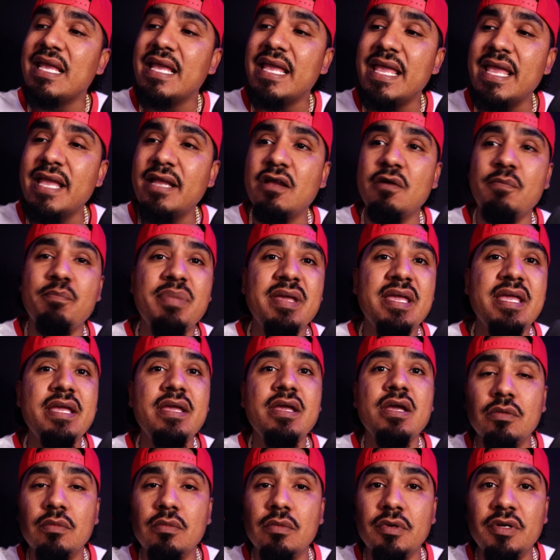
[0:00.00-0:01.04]
it can be
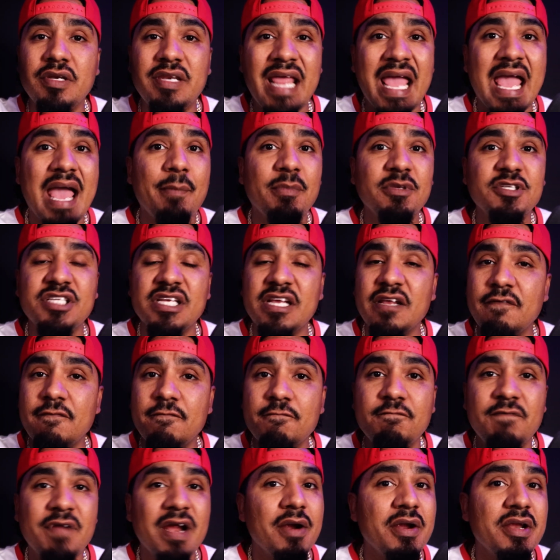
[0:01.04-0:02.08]
damaging,
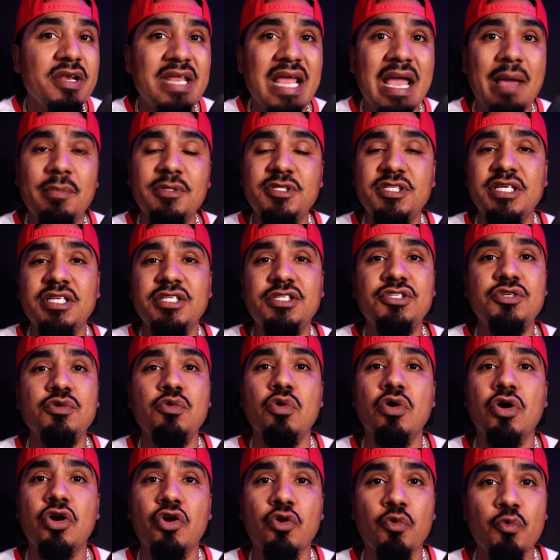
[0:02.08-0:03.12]
very damaging
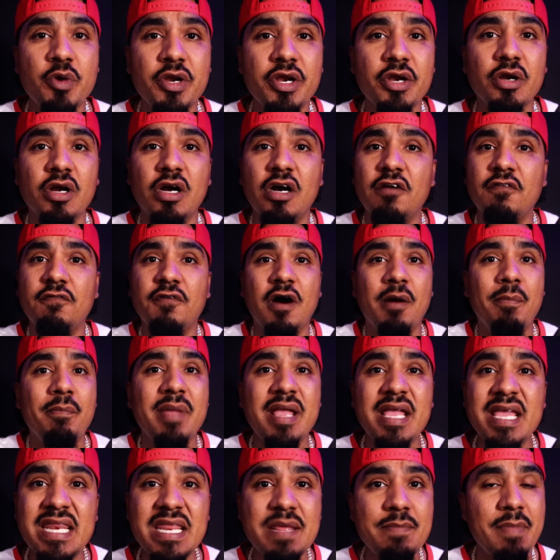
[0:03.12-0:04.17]
to a career of
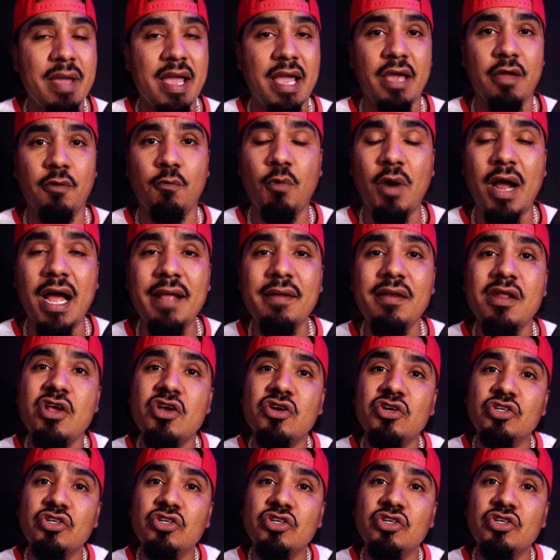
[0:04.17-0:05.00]
any man, right?